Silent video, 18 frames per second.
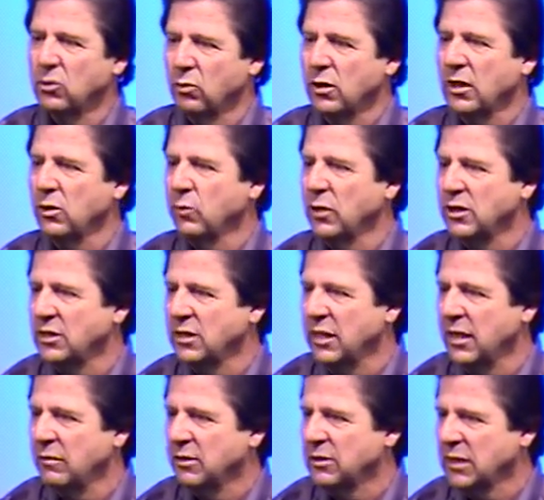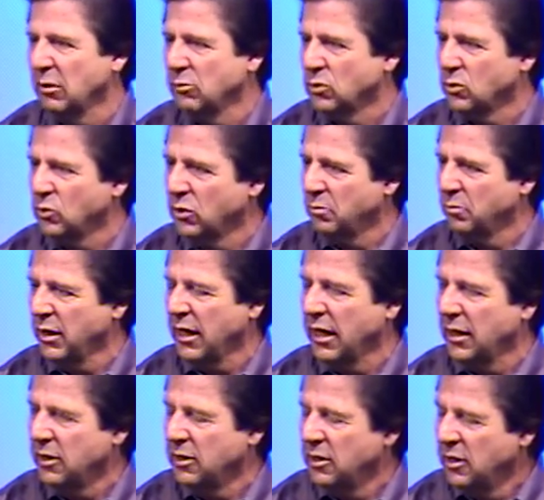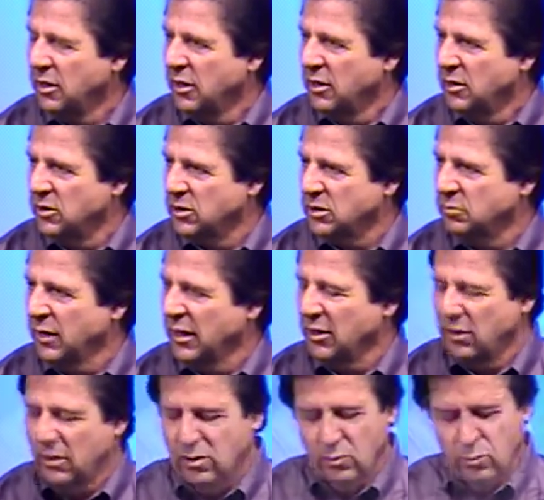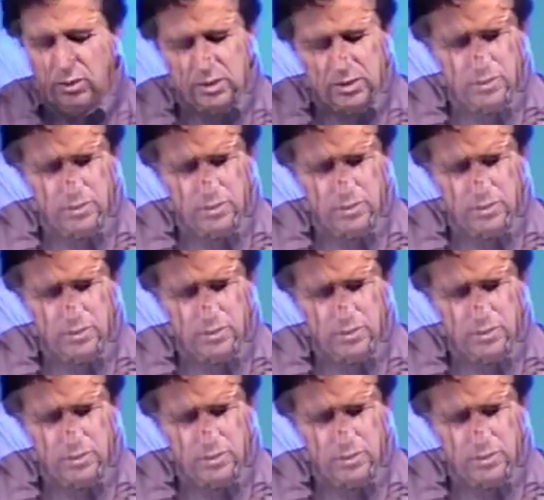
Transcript: Really, Wednesday evenings, I was going to bed just about, you know, what